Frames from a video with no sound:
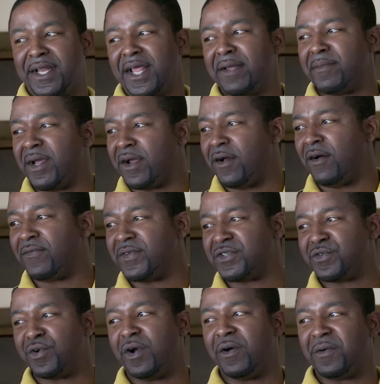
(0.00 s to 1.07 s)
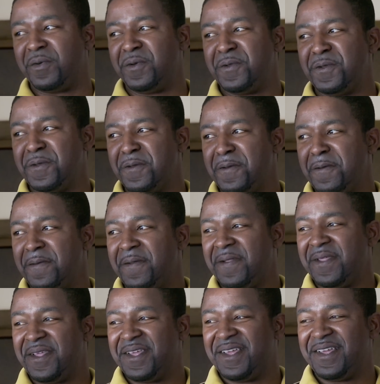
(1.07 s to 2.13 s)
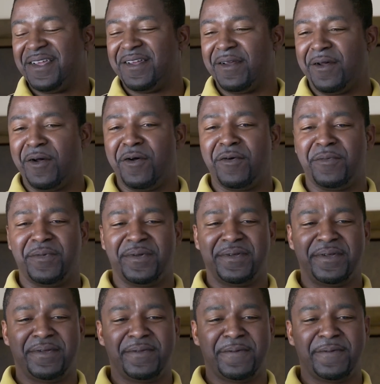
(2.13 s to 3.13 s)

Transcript: to permanent housing and productive lives.